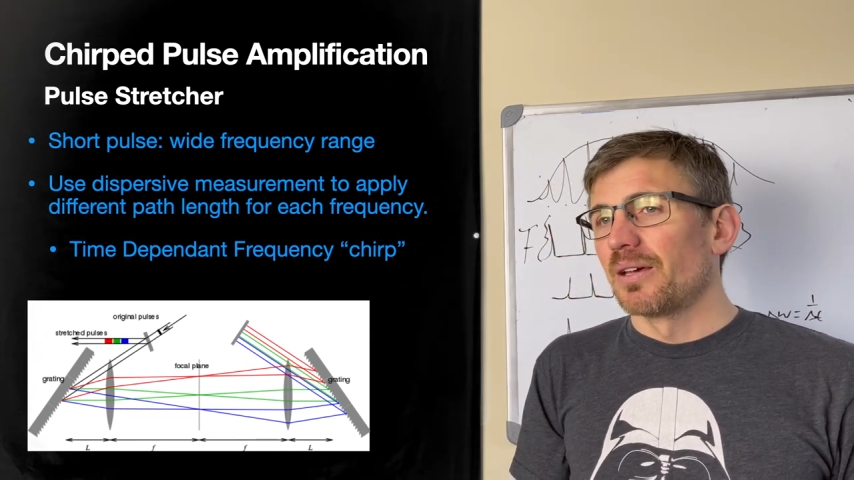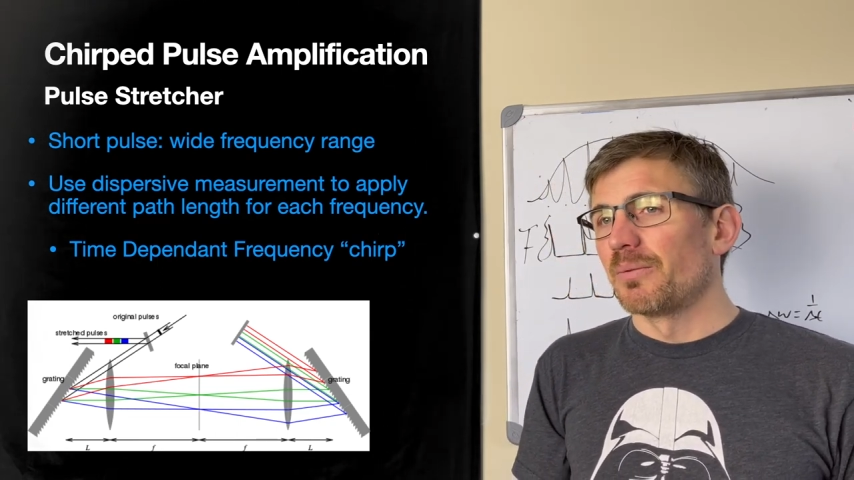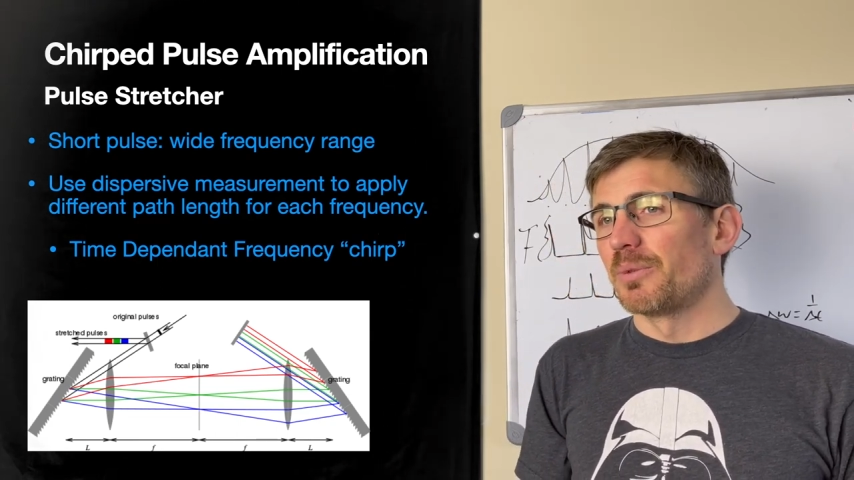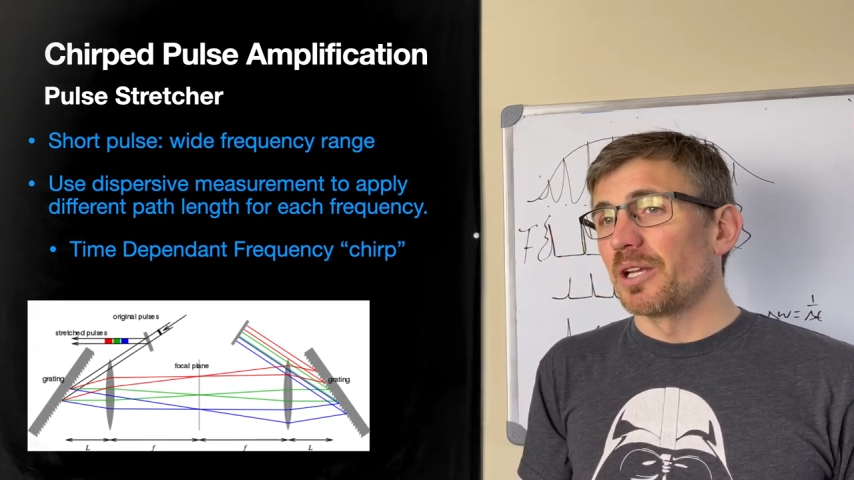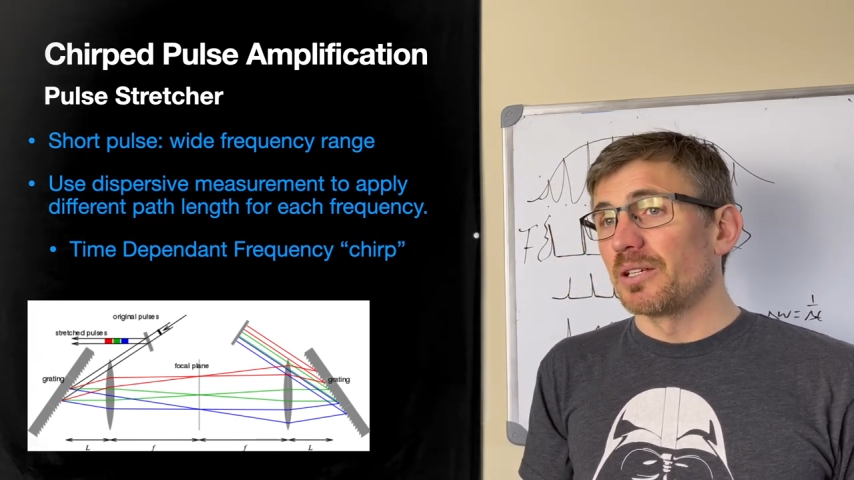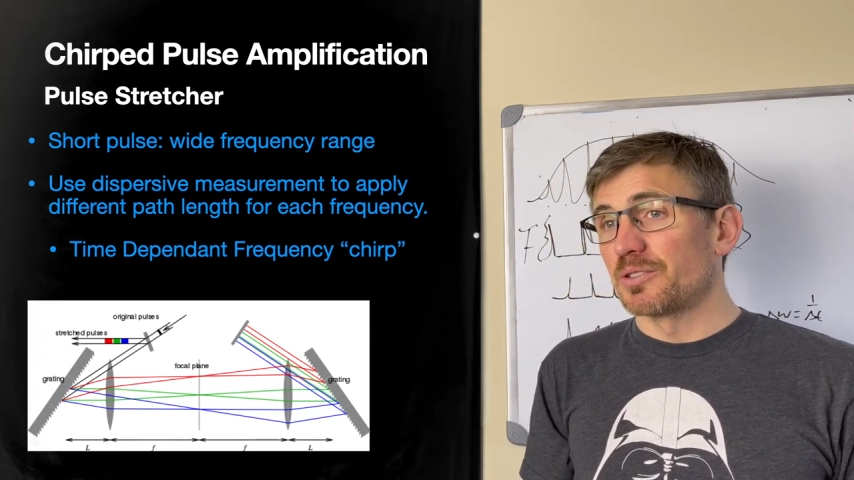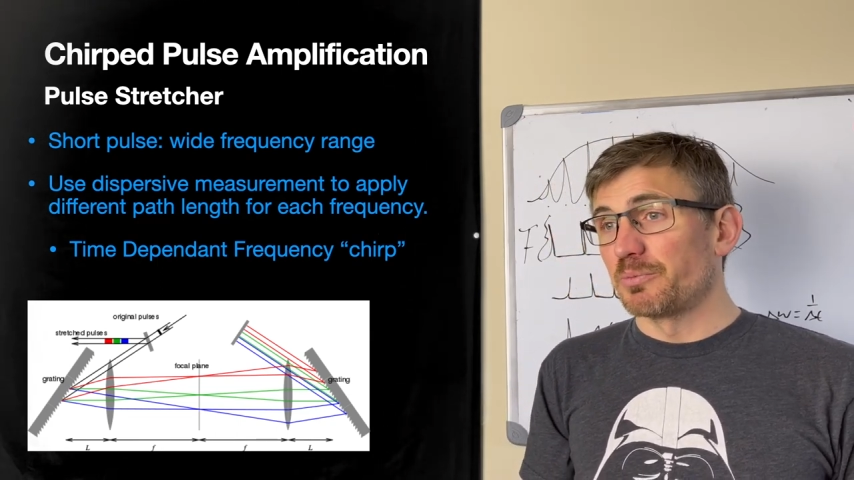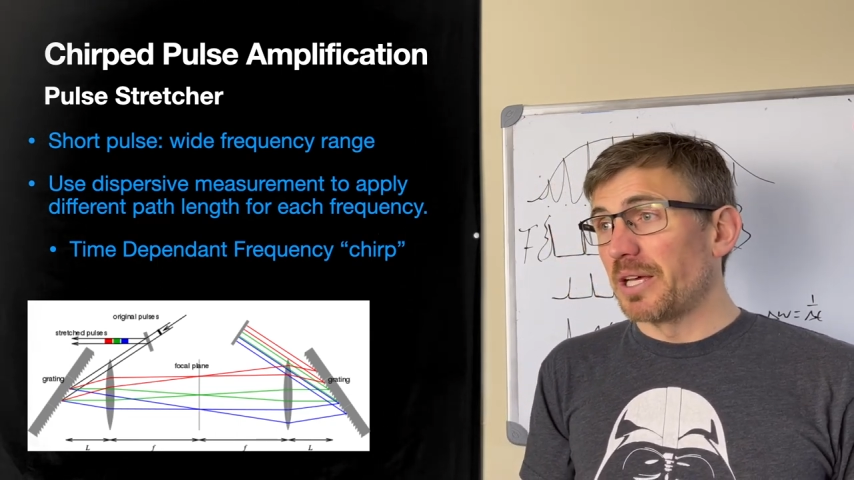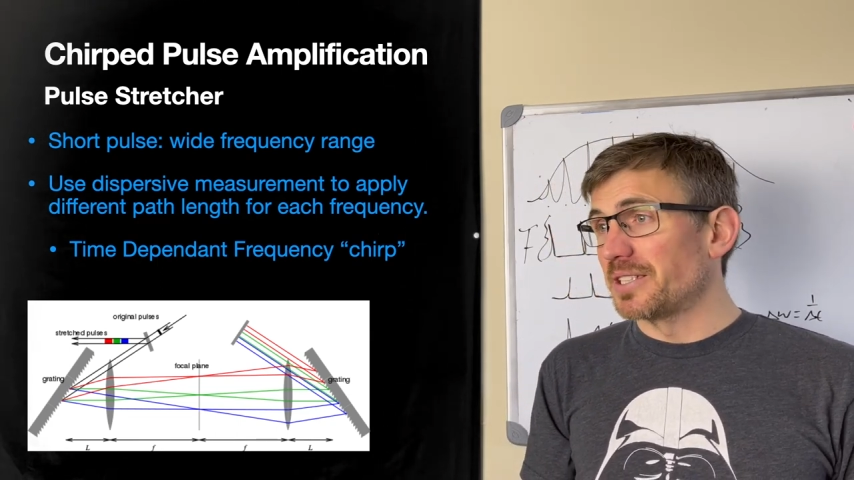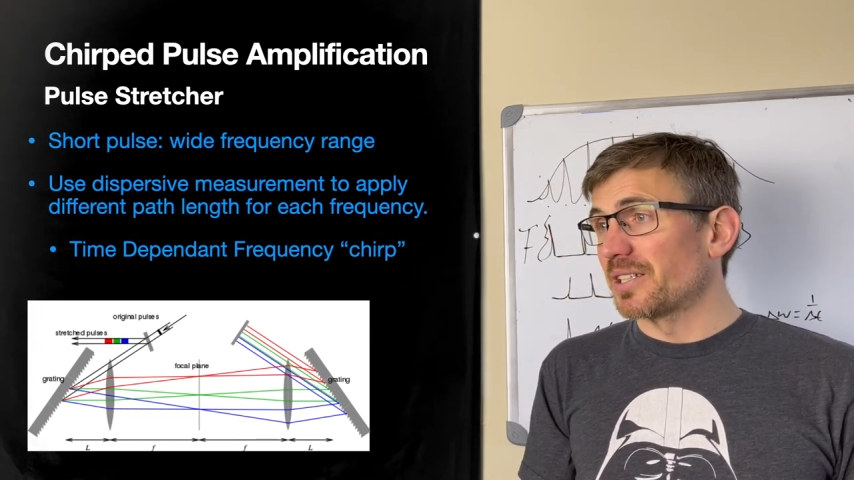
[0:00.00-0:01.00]
but it's
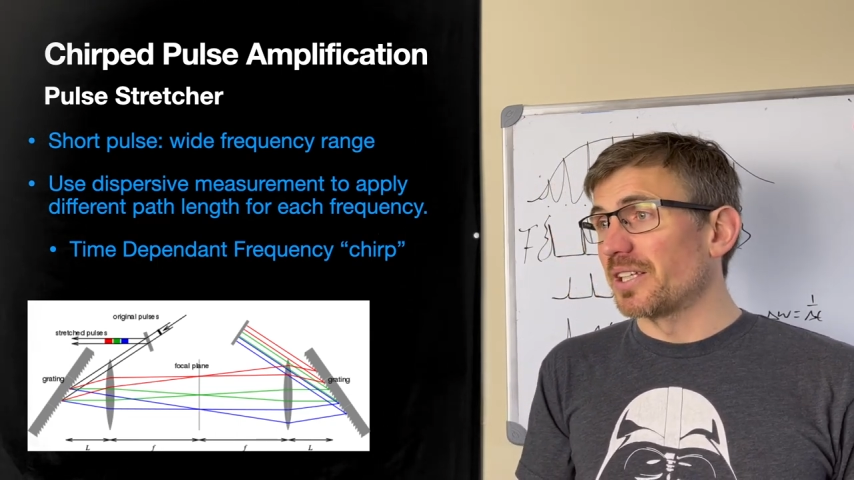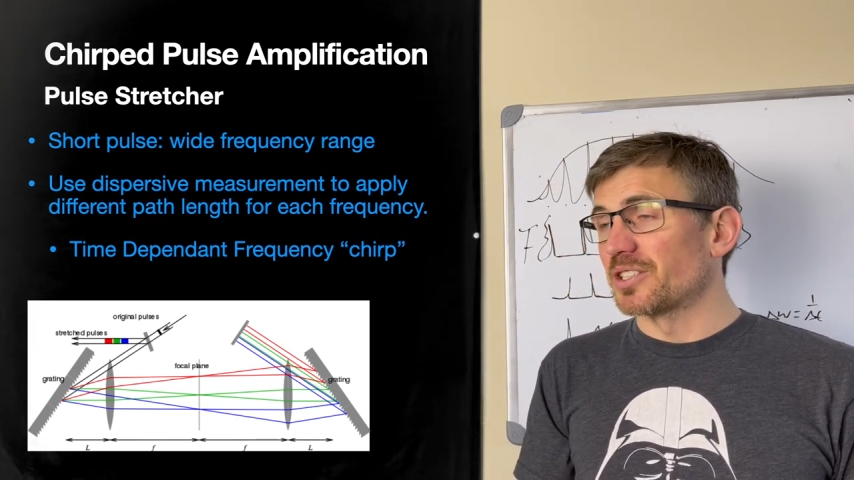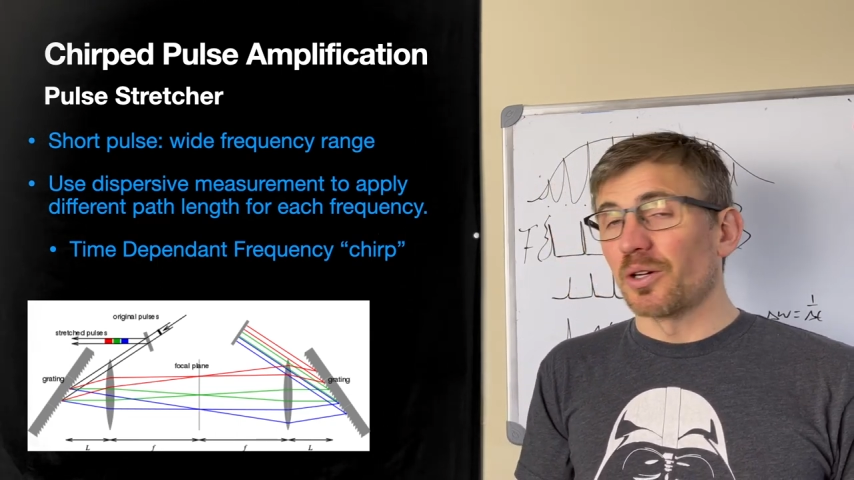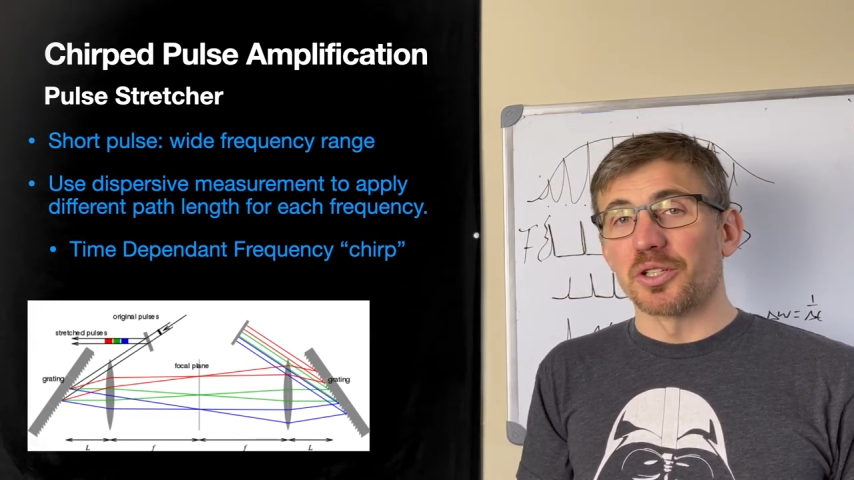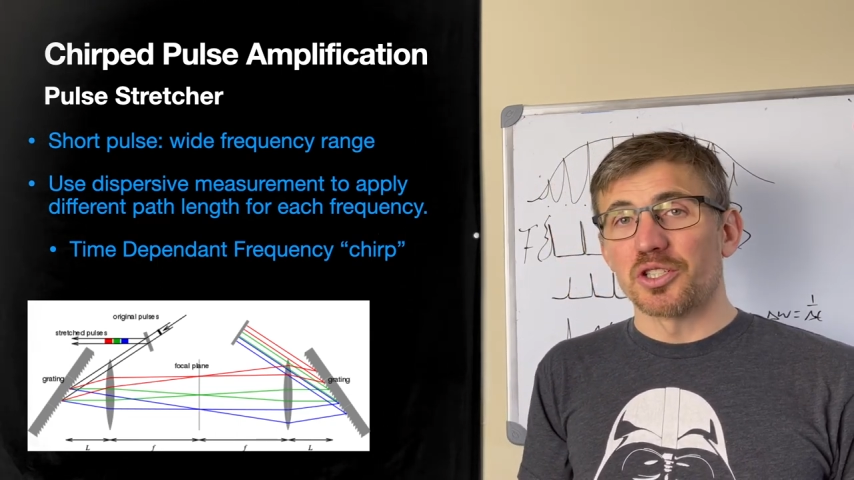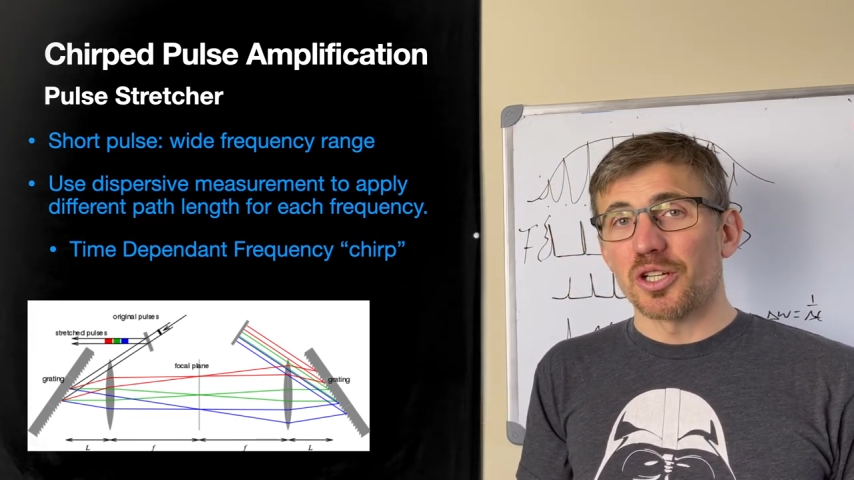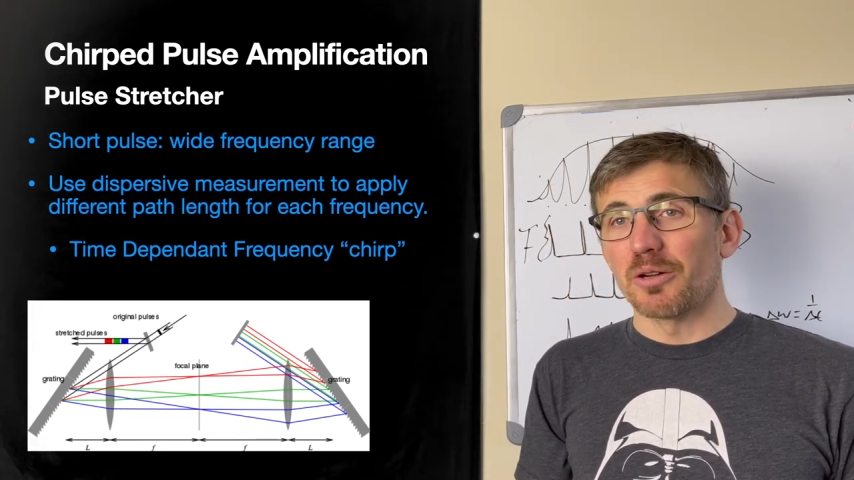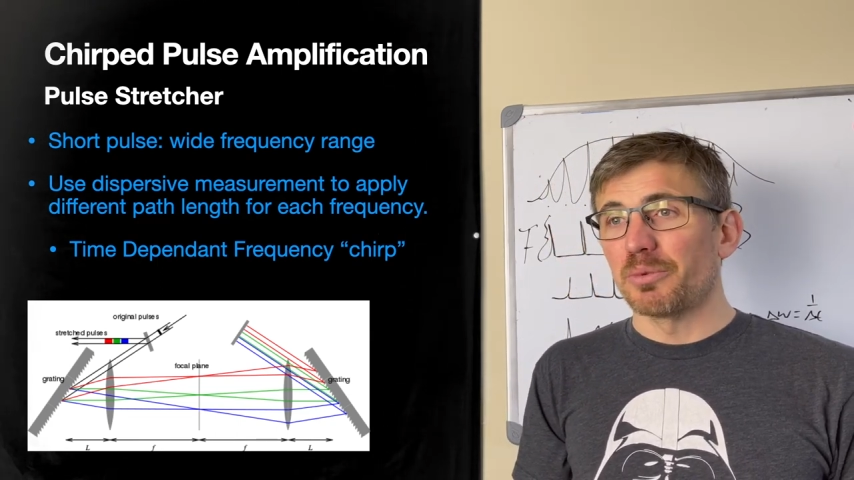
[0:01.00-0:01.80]
basically, it's called a chirp